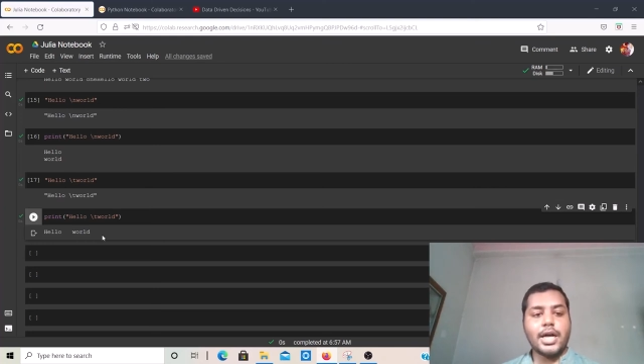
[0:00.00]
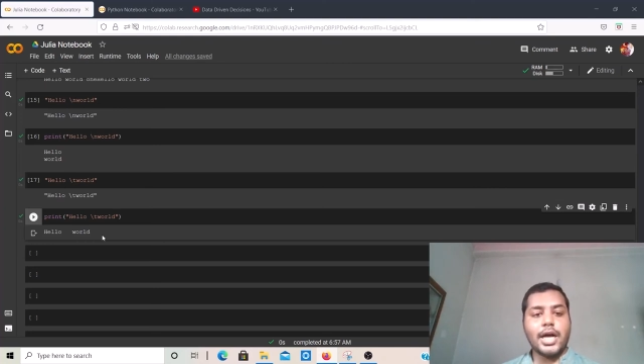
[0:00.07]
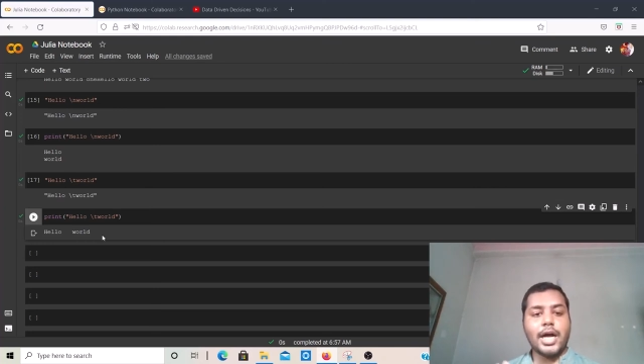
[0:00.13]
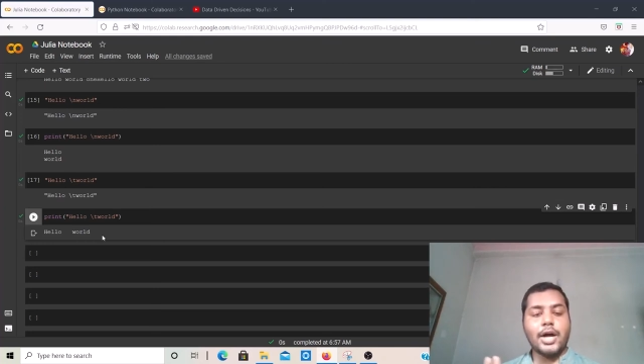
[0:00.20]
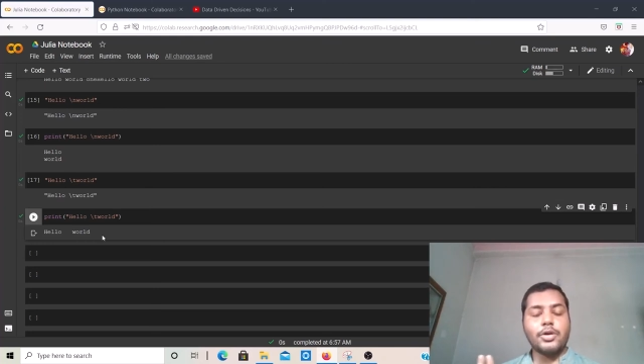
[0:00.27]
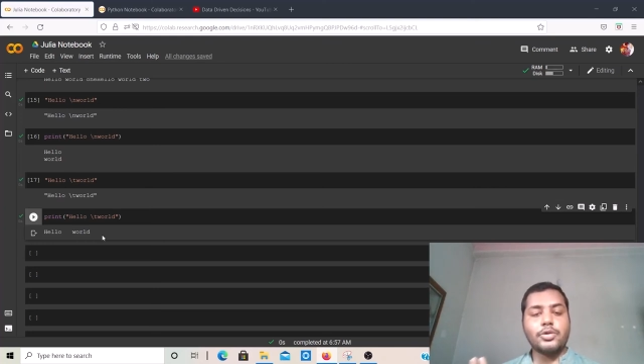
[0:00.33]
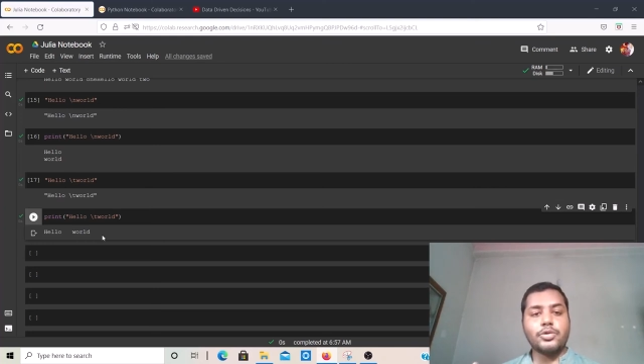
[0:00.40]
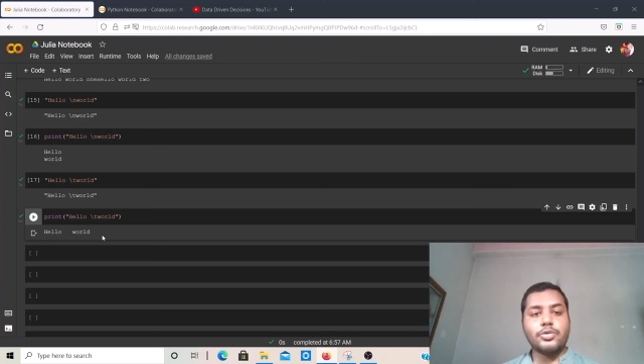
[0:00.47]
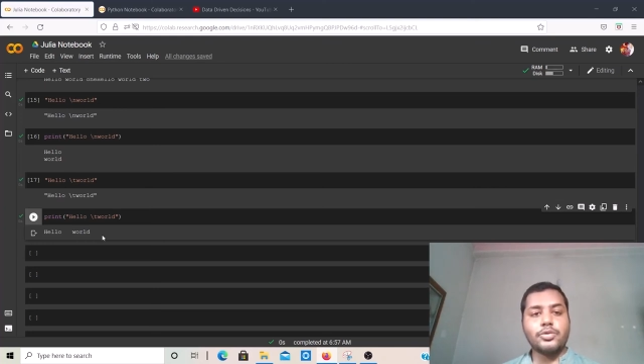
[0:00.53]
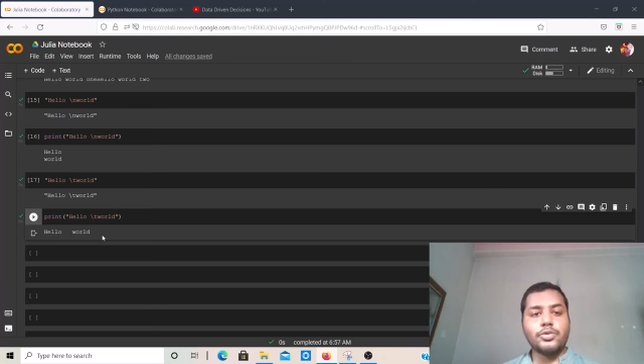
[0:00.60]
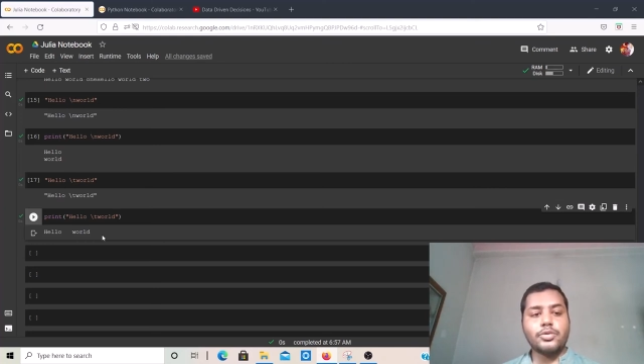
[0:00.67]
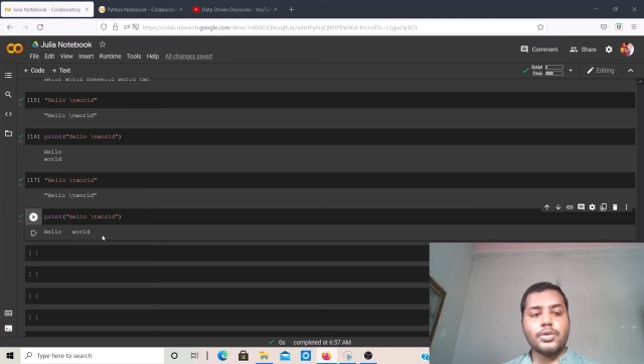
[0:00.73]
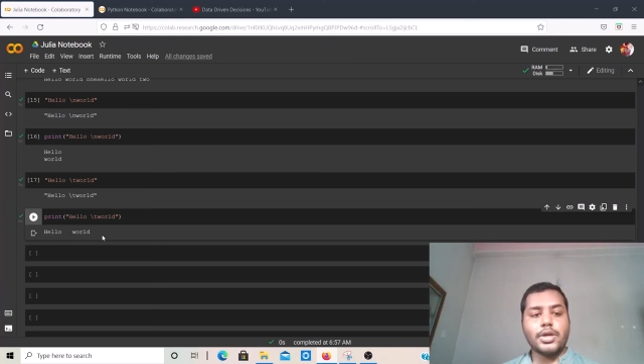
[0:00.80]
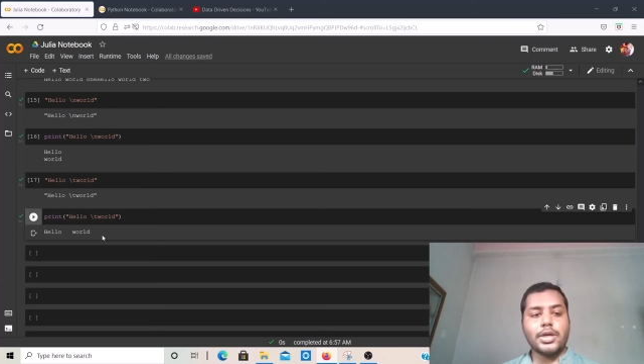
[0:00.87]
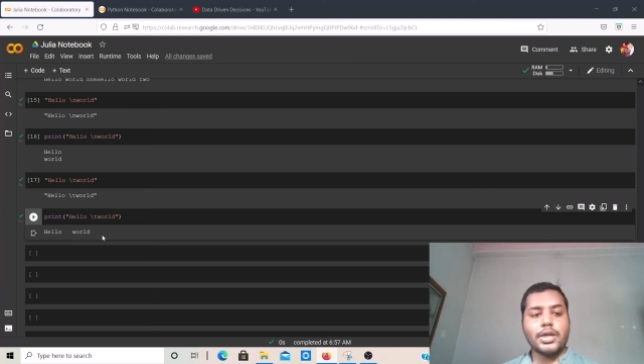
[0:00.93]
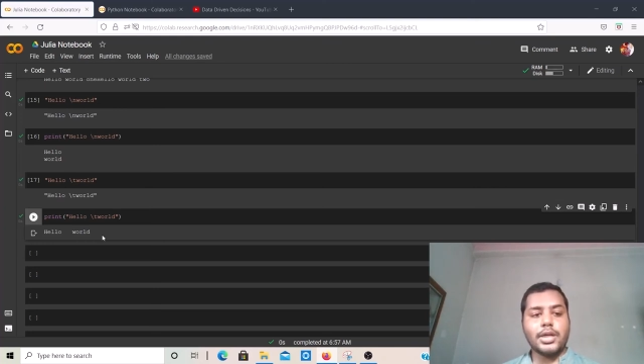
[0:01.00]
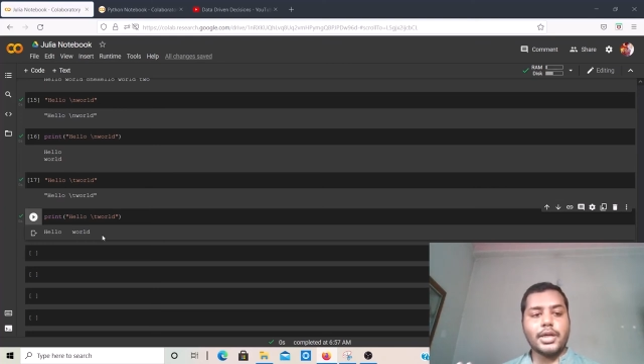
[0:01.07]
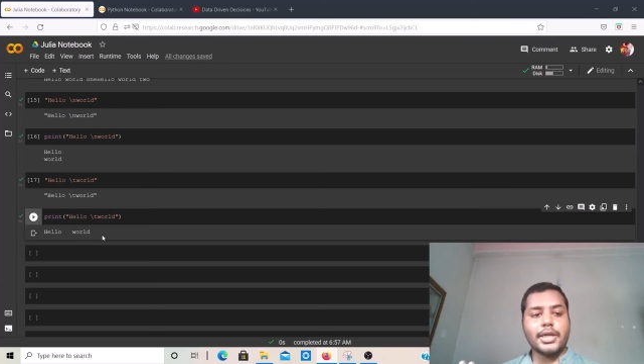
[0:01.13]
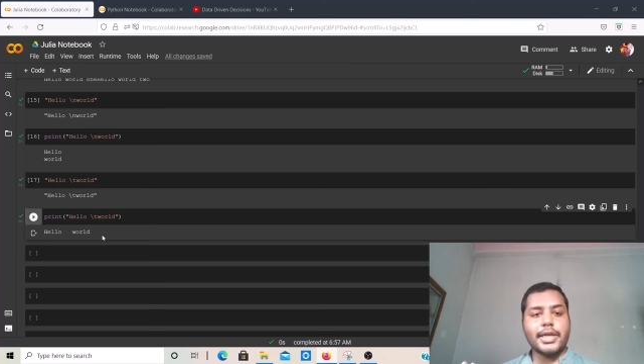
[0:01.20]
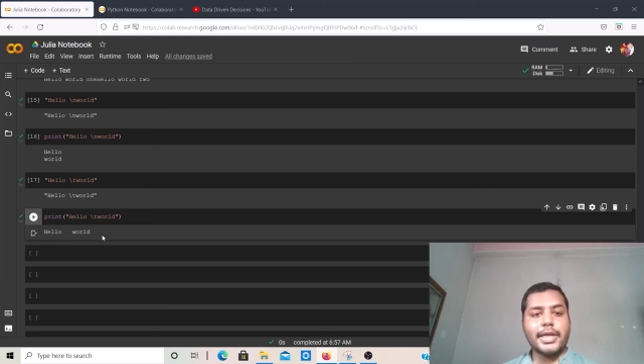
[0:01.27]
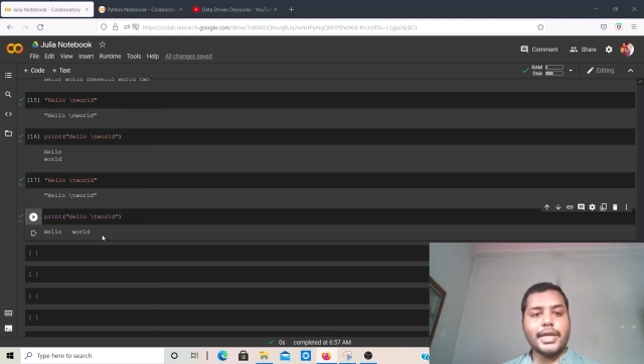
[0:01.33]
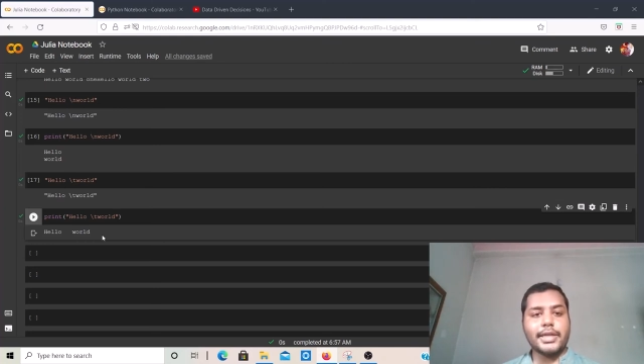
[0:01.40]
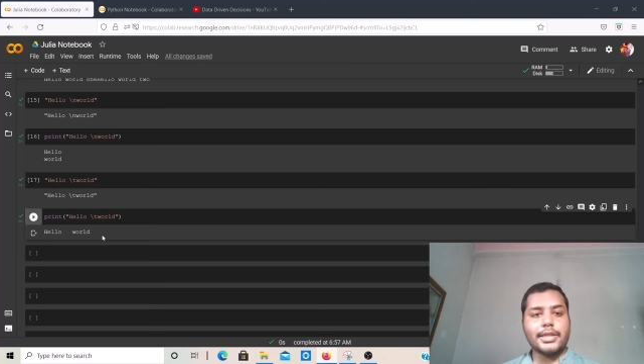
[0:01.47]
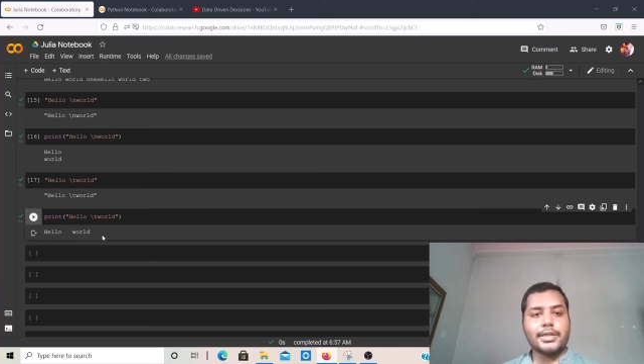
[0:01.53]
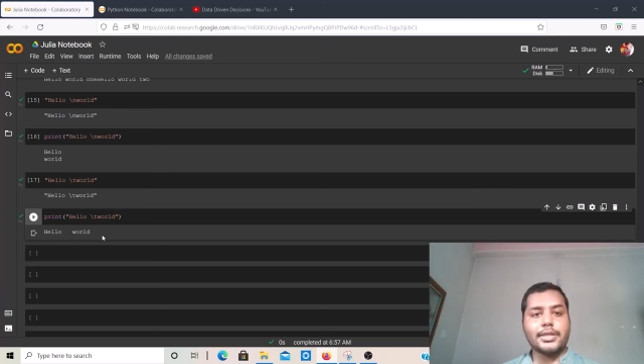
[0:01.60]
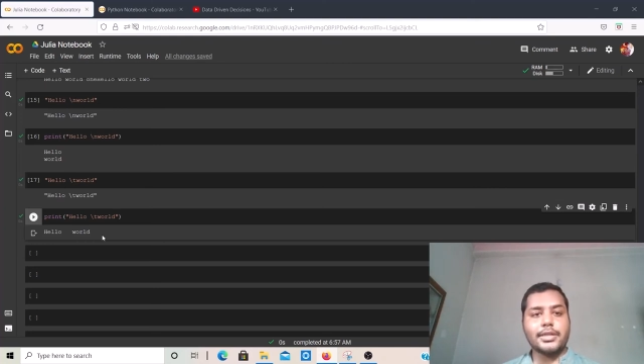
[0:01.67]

how to get